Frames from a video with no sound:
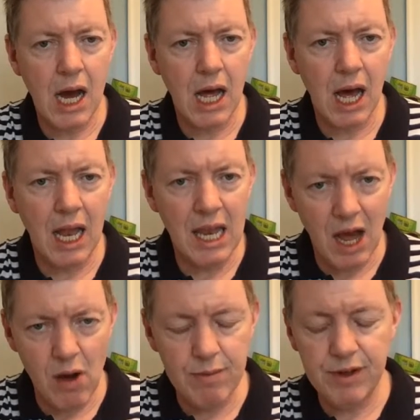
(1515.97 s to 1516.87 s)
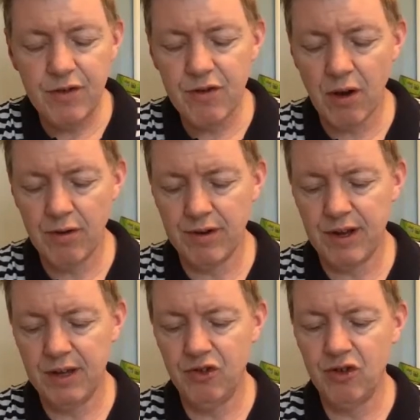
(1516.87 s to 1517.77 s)
allow me to draw your
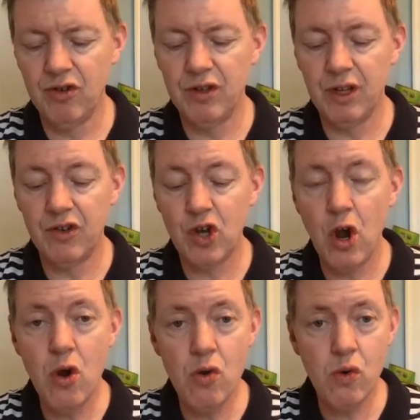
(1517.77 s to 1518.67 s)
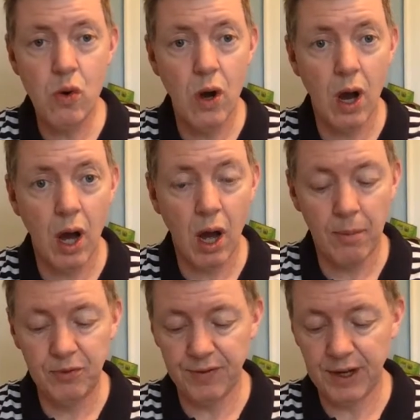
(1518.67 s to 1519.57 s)
attention to the two
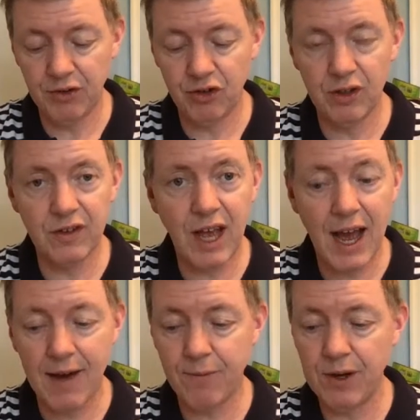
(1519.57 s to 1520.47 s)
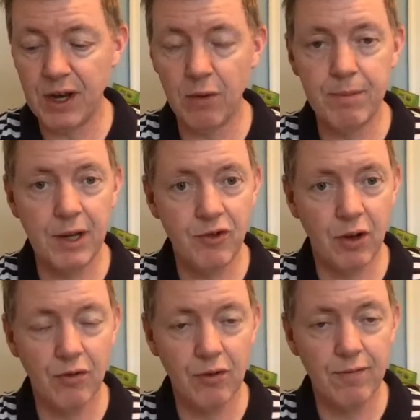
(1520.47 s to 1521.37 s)
observations halfway down page
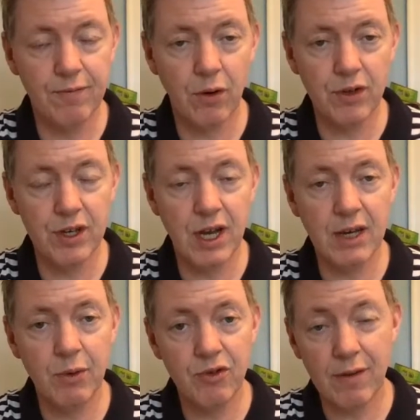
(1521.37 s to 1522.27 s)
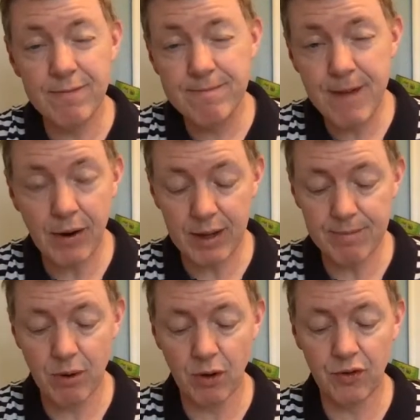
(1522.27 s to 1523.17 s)
149, which are very
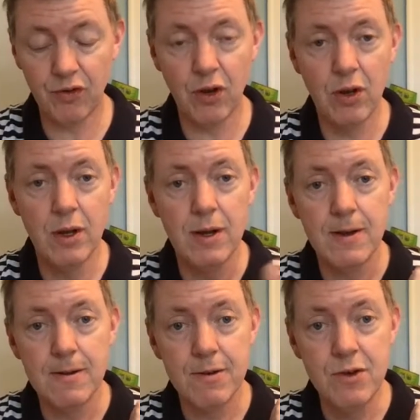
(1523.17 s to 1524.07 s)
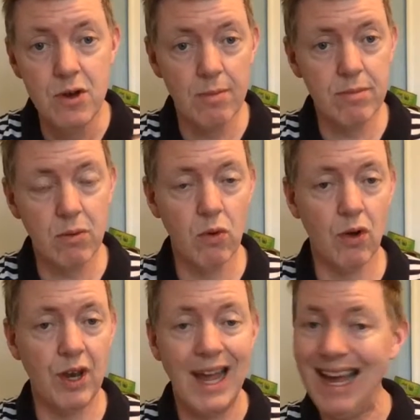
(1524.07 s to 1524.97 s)
important. Number
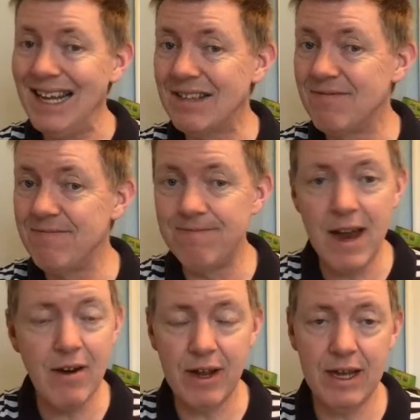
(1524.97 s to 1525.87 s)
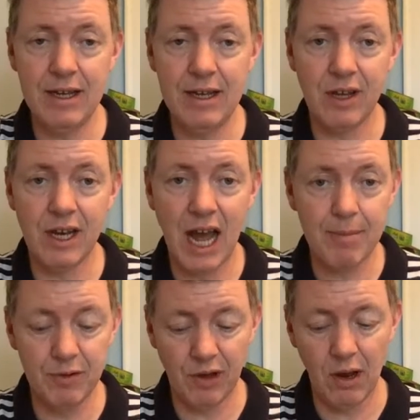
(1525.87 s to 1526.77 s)
one, it's very easy and
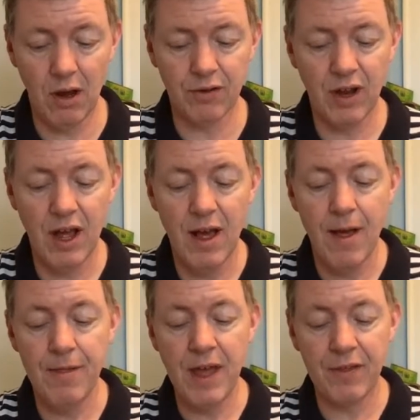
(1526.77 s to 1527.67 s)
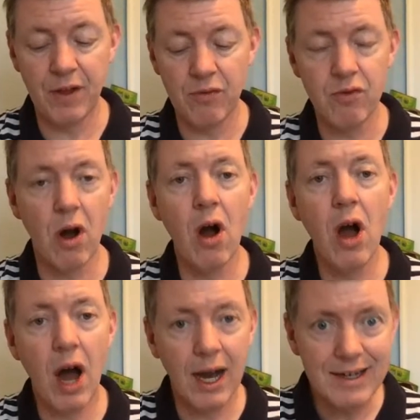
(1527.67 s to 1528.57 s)
happens a lot that the wrong
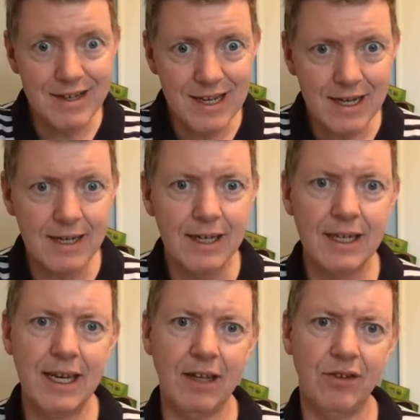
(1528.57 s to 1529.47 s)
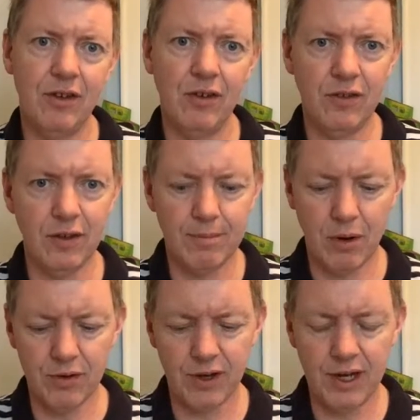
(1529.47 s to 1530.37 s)
idea gets
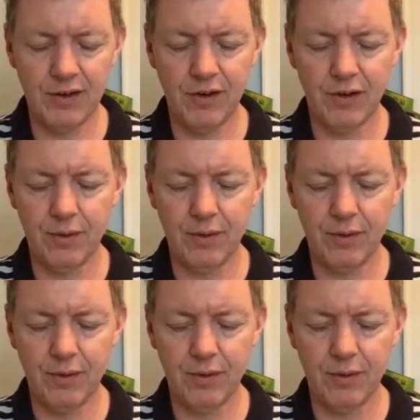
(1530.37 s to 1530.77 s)
subordinated.